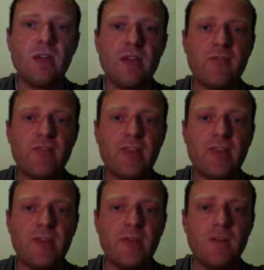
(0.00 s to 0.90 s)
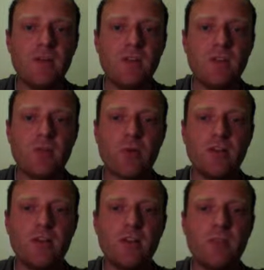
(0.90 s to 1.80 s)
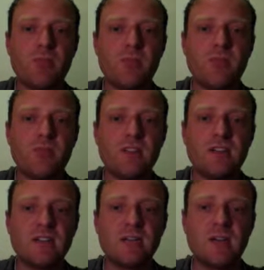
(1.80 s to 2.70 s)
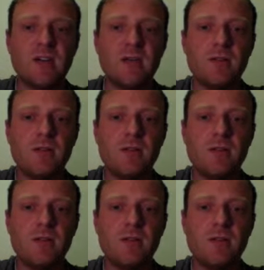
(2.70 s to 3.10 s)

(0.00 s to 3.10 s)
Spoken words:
have a granular preferred status bar